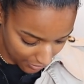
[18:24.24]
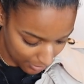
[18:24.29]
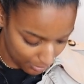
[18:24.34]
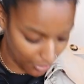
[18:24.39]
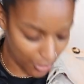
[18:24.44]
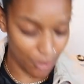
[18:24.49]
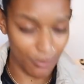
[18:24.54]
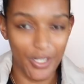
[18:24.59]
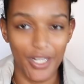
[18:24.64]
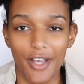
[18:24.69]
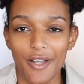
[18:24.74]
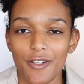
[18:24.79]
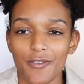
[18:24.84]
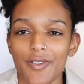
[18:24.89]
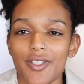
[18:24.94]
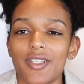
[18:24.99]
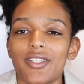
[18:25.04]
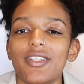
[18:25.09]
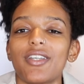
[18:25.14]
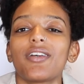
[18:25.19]
But oh my gosh,
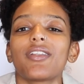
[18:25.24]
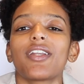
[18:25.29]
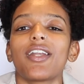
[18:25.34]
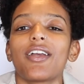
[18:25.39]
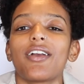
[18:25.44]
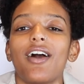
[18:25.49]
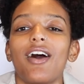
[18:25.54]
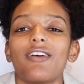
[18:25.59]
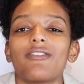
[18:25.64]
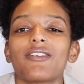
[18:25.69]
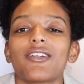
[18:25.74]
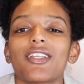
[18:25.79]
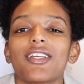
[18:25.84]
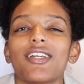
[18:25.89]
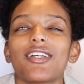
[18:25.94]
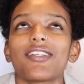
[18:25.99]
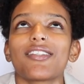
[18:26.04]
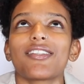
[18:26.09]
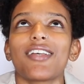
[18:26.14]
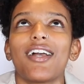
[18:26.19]
for the deal that I got for
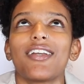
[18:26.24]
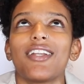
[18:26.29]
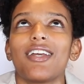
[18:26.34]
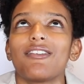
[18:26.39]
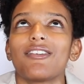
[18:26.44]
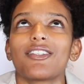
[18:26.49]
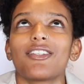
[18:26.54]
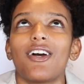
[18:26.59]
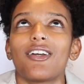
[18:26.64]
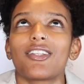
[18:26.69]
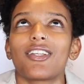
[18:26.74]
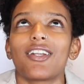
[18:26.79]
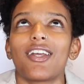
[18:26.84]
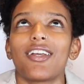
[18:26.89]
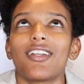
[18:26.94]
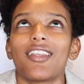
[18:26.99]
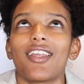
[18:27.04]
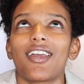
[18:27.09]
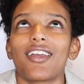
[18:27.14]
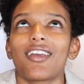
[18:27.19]
this, I never thought
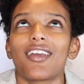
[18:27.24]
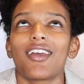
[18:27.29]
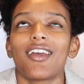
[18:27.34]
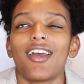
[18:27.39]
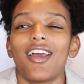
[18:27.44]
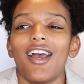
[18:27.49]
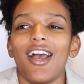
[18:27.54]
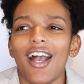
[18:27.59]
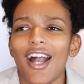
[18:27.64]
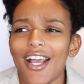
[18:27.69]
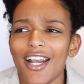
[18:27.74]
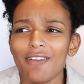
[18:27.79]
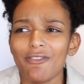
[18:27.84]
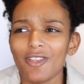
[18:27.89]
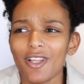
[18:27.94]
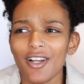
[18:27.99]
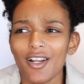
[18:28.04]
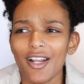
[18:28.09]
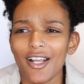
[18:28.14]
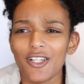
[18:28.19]
I'd
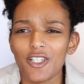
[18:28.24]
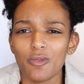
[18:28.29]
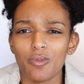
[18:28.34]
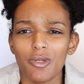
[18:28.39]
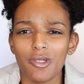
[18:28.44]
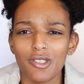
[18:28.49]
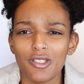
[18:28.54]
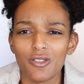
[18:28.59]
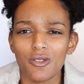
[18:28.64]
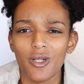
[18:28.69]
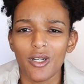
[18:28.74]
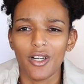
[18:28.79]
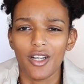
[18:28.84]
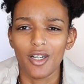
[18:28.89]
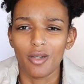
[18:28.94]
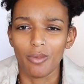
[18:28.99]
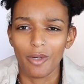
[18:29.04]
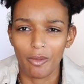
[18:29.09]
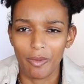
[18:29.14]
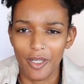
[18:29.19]
actually pull the trigger
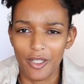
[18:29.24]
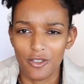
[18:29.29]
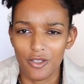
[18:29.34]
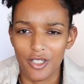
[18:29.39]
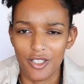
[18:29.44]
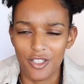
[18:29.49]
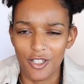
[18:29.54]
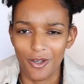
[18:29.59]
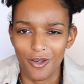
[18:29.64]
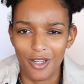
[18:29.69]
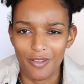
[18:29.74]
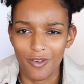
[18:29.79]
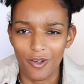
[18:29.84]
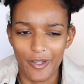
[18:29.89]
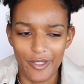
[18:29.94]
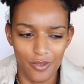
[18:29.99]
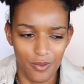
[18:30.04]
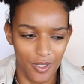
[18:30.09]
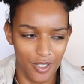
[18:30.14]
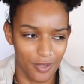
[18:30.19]
on a Burberry trench coat. I've
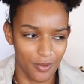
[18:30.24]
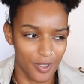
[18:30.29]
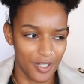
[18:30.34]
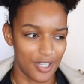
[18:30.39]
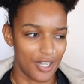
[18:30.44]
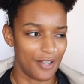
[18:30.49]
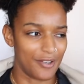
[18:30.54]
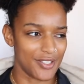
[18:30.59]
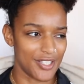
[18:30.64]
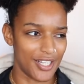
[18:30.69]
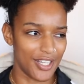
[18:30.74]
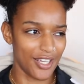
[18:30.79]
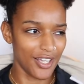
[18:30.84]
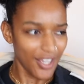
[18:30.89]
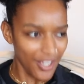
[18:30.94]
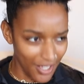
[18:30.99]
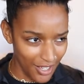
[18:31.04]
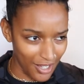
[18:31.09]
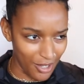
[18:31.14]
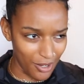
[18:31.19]
always wanted one, and I was like,
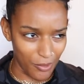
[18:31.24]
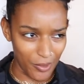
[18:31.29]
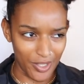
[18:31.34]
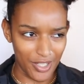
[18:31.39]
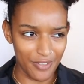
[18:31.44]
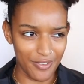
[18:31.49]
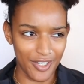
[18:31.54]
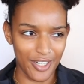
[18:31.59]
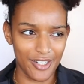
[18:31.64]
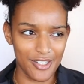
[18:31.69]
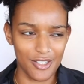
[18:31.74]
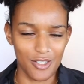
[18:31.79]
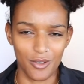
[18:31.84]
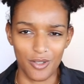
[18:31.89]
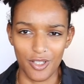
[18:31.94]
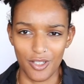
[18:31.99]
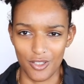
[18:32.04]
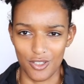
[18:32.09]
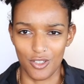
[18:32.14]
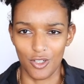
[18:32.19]
oh, I live in
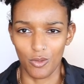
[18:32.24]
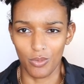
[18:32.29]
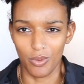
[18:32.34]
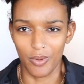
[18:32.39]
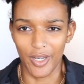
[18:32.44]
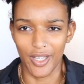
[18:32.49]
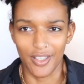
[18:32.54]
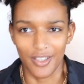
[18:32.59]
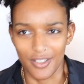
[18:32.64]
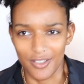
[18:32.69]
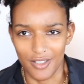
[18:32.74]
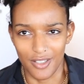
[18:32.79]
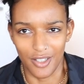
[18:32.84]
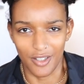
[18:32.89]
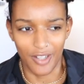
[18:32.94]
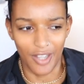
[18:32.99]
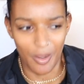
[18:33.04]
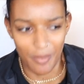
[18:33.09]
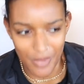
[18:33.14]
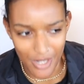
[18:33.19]
Arizona, there's no point. There's
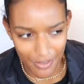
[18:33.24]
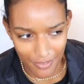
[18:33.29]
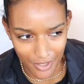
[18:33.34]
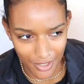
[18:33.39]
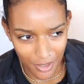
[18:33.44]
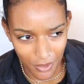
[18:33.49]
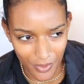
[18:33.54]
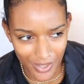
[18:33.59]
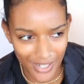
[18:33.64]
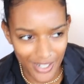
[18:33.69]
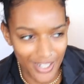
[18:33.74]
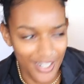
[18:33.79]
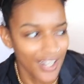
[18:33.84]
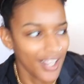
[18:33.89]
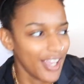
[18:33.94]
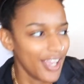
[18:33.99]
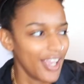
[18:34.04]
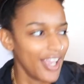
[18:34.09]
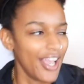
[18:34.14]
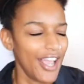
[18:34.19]
literally, I'm never gonna wear it.
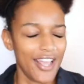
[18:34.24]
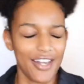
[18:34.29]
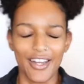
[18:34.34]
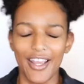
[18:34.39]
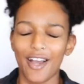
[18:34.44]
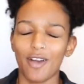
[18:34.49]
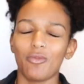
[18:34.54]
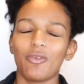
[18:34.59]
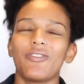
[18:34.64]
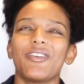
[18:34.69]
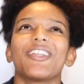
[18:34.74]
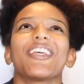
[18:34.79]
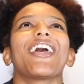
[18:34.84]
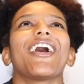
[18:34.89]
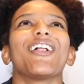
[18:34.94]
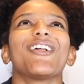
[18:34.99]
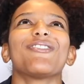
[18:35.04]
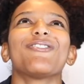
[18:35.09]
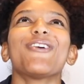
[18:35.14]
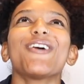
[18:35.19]
And now moving to
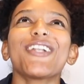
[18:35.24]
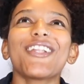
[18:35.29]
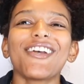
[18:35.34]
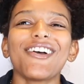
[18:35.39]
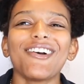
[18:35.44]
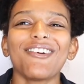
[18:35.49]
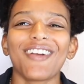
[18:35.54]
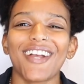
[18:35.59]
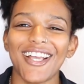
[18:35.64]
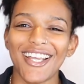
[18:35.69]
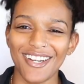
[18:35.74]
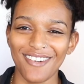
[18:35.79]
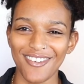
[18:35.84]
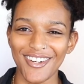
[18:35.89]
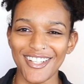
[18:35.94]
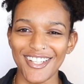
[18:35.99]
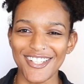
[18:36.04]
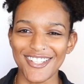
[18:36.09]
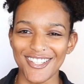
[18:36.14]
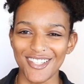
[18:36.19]
California, where I can
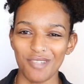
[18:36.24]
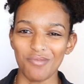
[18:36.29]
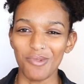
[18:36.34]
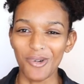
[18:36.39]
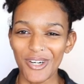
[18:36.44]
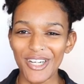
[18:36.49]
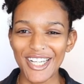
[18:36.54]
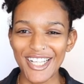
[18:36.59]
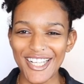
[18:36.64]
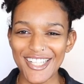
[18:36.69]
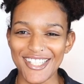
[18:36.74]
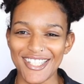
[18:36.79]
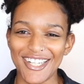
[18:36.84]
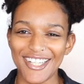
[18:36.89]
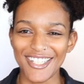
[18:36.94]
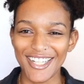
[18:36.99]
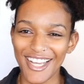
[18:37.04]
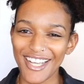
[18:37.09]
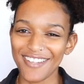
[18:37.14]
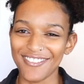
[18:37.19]
wear this in the mornings and
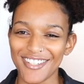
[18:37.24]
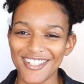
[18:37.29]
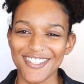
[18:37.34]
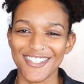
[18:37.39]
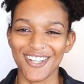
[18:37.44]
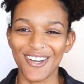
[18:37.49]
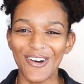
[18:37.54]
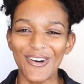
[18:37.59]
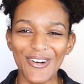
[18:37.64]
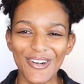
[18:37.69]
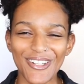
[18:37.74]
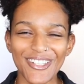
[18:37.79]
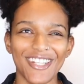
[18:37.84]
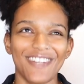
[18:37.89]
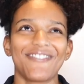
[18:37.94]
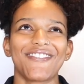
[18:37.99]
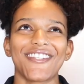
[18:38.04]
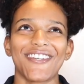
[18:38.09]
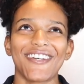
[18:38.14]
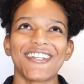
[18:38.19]
at night when it's cold,
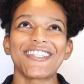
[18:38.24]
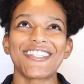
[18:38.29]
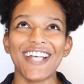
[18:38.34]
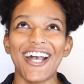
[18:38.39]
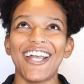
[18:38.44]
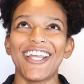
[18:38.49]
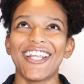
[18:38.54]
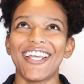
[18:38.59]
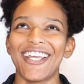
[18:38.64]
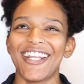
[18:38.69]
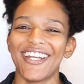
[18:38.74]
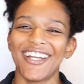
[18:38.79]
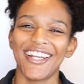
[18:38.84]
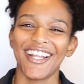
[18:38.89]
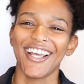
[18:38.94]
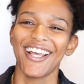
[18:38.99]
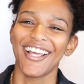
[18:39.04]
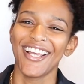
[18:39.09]
I'm so excited.